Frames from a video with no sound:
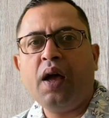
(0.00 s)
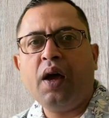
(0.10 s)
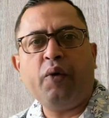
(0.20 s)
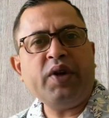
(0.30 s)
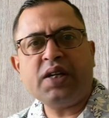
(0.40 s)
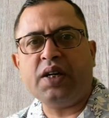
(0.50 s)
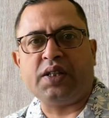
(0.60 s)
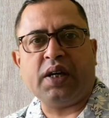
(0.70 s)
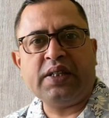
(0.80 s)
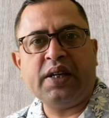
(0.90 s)

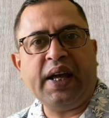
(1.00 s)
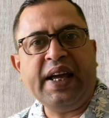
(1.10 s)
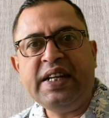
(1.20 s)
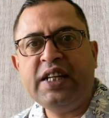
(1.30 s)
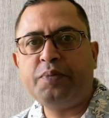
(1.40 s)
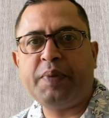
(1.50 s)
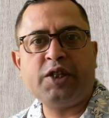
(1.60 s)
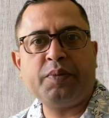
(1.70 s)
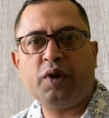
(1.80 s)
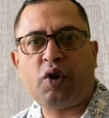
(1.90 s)
Research is an
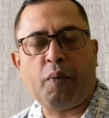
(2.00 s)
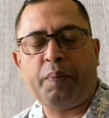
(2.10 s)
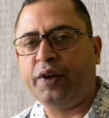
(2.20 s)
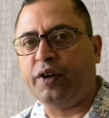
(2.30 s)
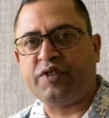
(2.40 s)
indispensable component of